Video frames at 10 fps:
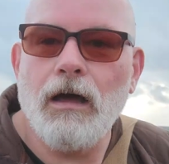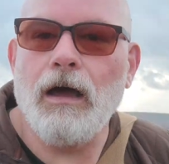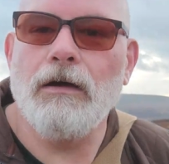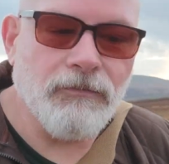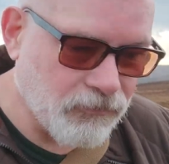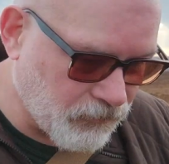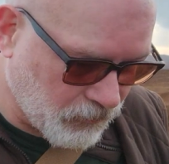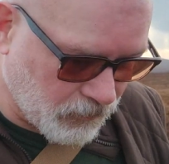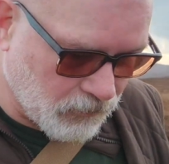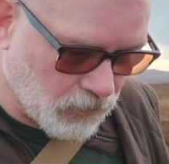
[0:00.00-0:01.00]

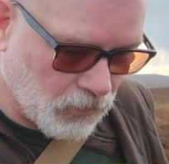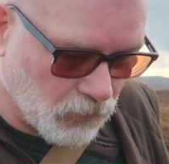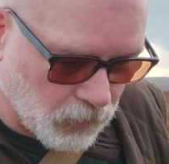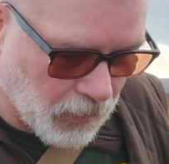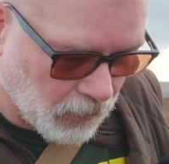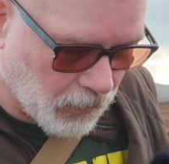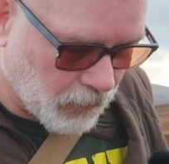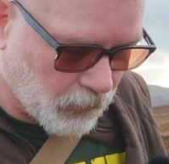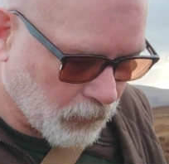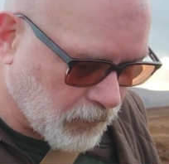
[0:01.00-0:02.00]
of
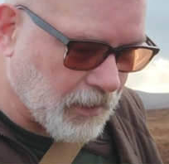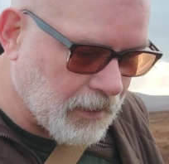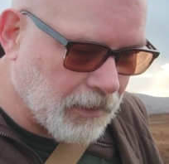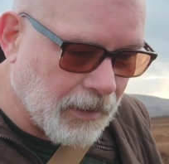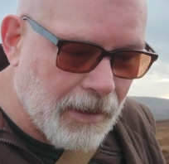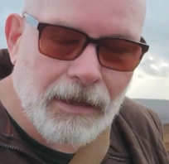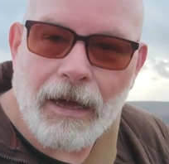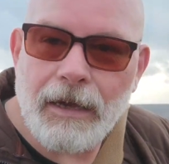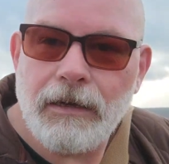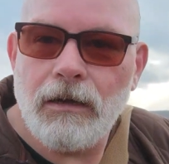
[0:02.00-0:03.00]
the ley
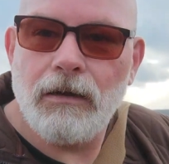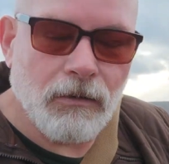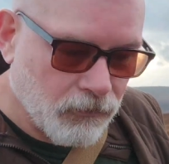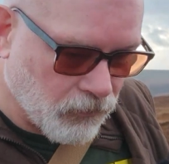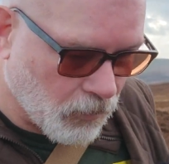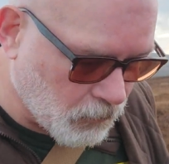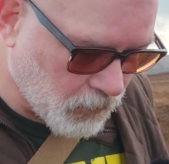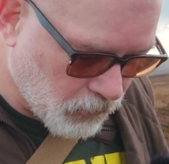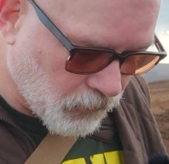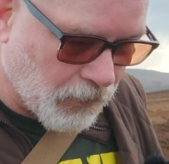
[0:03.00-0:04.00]
line
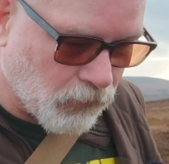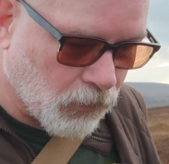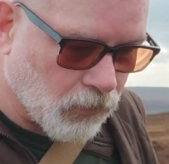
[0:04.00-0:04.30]
from round